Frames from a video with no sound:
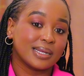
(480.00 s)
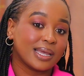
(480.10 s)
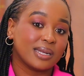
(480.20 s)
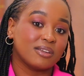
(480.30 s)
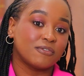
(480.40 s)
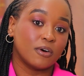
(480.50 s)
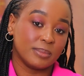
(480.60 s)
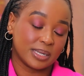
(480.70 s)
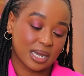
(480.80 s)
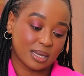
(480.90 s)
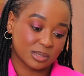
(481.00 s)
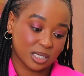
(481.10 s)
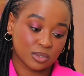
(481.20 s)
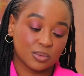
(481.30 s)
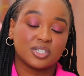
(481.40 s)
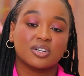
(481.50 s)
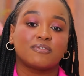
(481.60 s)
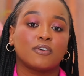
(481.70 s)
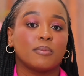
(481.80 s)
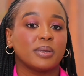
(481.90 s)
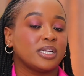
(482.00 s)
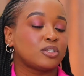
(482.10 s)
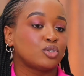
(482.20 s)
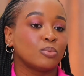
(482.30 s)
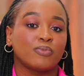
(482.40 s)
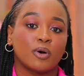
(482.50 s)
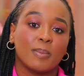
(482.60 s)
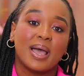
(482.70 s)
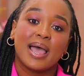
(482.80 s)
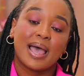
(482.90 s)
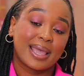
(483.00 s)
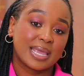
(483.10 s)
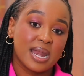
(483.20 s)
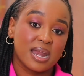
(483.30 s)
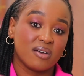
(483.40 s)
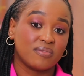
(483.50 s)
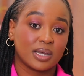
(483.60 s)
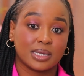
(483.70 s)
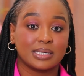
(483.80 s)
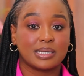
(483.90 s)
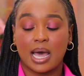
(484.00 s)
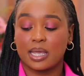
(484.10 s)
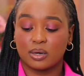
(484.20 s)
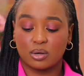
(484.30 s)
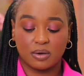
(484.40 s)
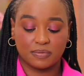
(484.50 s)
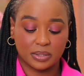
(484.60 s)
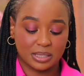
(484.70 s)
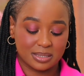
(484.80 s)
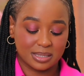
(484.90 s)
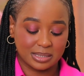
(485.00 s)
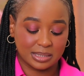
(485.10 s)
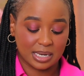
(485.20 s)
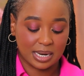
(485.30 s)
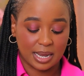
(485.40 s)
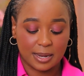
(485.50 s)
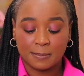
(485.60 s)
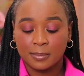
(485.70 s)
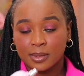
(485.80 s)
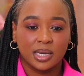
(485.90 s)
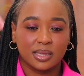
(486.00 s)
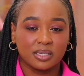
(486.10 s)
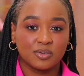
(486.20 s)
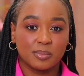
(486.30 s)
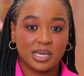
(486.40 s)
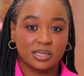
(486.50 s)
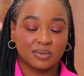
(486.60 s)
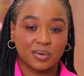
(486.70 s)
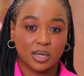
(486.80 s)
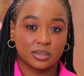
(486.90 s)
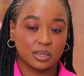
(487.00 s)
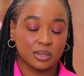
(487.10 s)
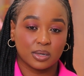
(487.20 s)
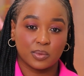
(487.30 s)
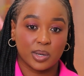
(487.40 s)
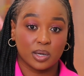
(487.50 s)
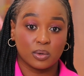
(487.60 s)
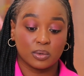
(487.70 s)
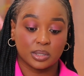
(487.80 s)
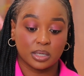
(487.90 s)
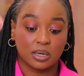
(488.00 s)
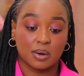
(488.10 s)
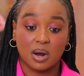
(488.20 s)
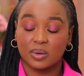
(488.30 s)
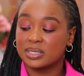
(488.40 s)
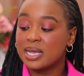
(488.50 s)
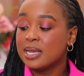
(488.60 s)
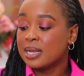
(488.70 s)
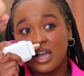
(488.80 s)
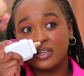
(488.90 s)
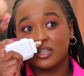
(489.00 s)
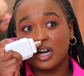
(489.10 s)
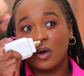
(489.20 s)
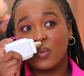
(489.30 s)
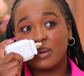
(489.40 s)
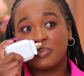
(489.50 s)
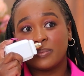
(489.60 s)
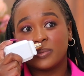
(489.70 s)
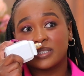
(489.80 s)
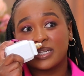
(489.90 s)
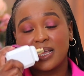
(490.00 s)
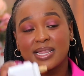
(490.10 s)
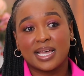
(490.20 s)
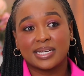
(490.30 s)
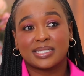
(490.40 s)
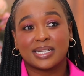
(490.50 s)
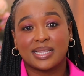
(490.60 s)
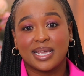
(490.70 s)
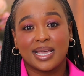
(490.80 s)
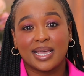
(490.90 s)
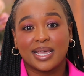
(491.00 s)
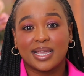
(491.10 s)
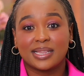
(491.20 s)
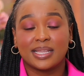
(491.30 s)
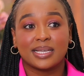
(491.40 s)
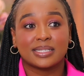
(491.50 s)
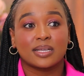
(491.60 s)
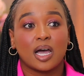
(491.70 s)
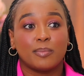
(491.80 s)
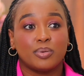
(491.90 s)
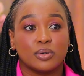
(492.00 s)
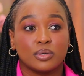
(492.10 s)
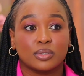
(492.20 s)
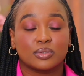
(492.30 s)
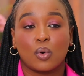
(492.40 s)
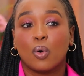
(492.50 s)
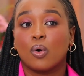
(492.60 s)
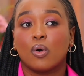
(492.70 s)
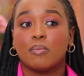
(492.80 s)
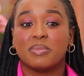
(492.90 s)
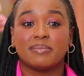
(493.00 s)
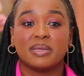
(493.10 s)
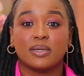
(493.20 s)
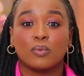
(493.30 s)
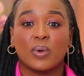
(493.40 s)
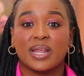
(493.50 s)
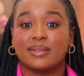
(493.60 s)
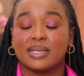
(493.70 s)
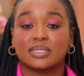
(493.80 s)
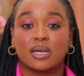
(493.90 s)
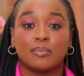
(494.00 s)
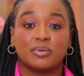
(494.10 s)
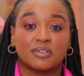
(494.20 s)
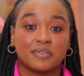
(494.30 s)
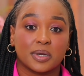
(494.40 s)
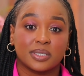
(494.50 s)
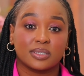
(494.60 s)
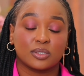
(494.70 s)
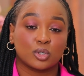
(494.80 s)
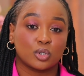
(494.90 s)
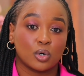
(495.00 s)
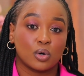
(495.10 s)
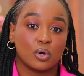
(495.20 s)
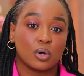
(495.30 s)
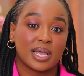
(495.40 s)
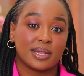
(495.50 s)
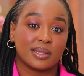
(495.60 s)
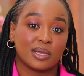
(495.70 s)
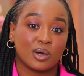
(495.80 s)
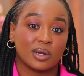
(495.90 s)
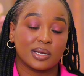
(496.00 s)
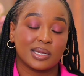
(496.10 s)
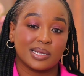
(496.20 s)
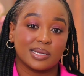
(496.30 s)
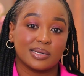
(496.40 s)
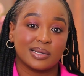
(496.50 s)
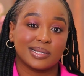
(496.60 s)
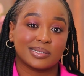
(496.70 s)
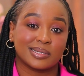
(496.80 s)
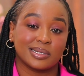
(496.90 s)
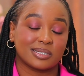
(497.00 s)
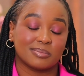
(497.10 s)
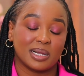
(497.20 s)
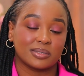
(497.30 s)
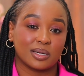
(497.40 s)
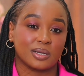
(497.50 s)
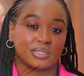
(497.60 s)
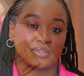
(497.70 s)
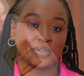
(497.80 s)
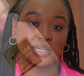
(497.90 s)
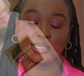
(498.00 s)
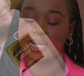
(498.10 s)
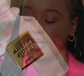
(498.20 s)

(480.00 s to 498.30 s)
any form it comes, in its original form, in its dupe form. I can never get tired of this DNA. And this for me is a fragrance that you can wear all year around. You know, when people say that they samples, or maybe when they sample the fragrance in store and they got it in, it smelled a lot different.